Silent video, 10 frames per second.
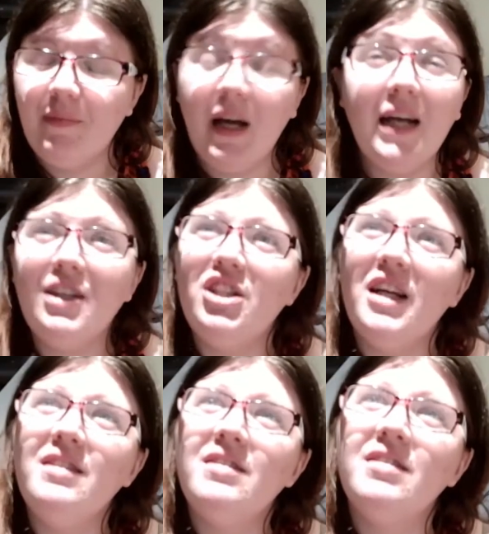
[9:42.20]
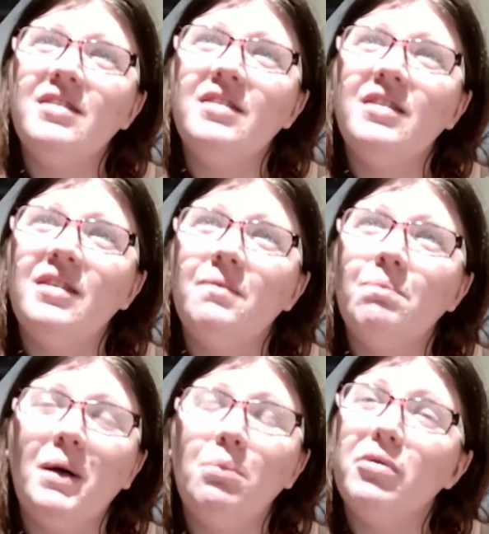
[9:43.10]
And yet,
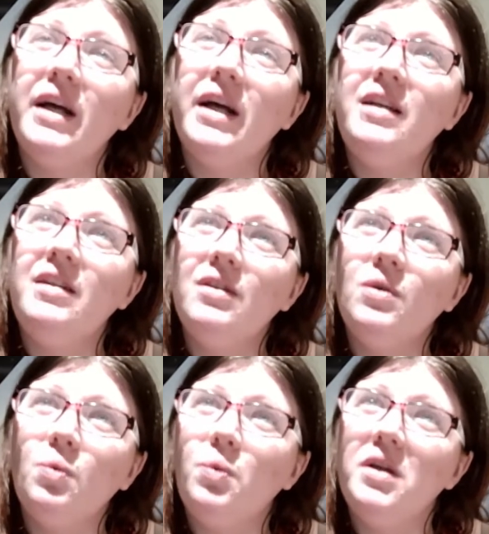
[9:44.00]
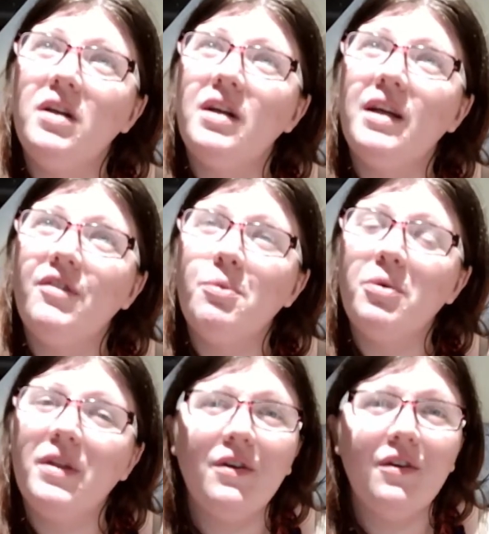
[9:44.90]
my brain would not give up
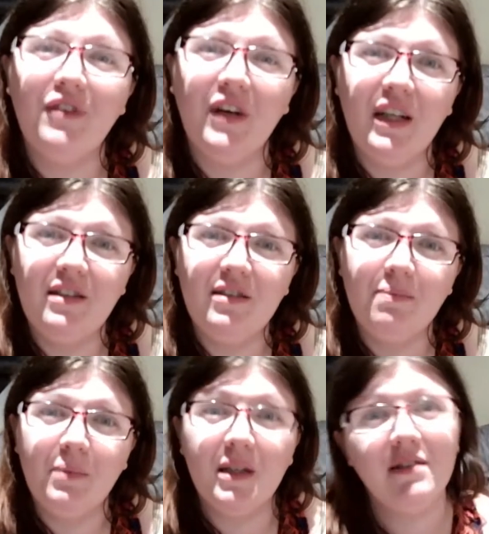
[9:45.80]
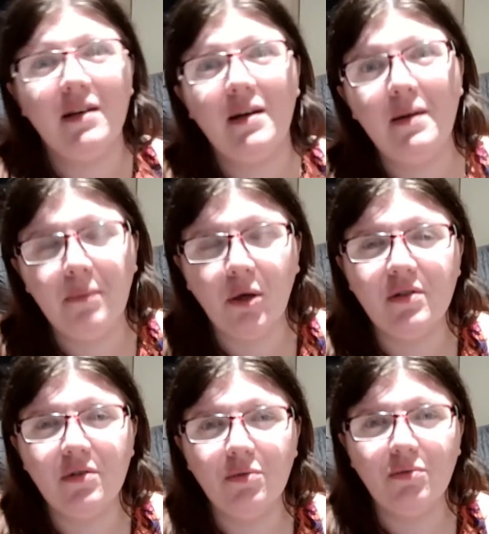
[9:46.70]
without a fight, because I am
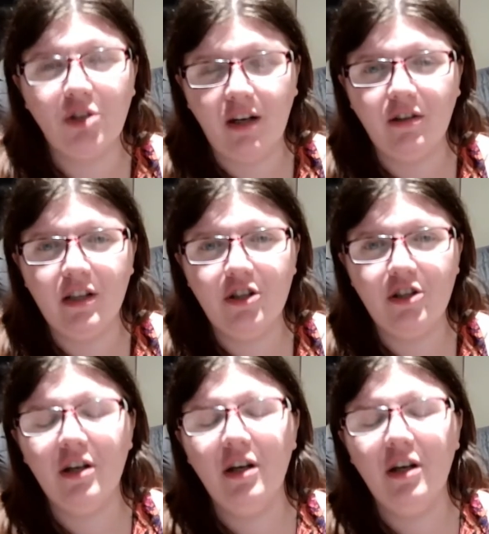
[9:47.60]
also childish.